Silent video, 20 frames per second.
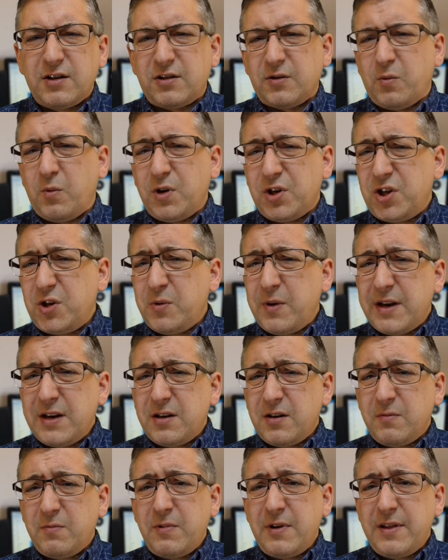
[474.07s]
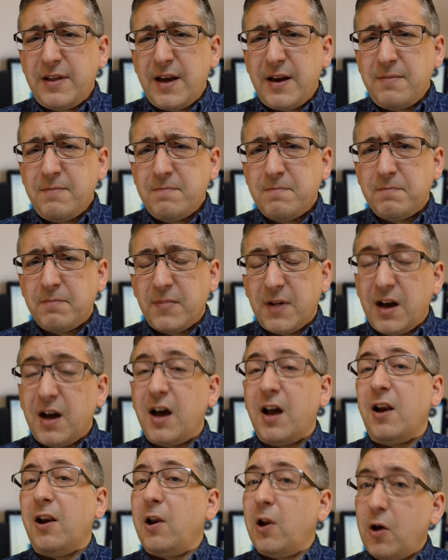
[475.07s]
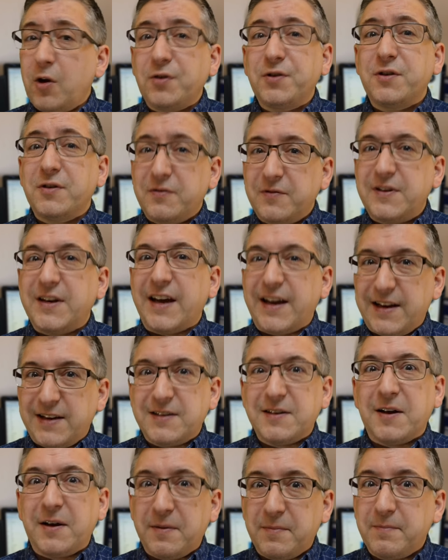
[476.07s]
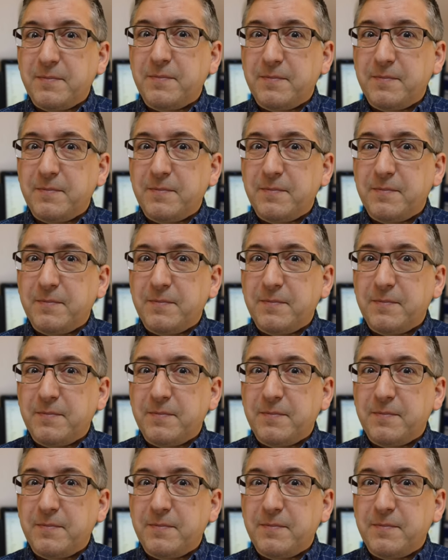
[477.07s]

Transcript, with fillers: So what do you end up with then? A lot of data.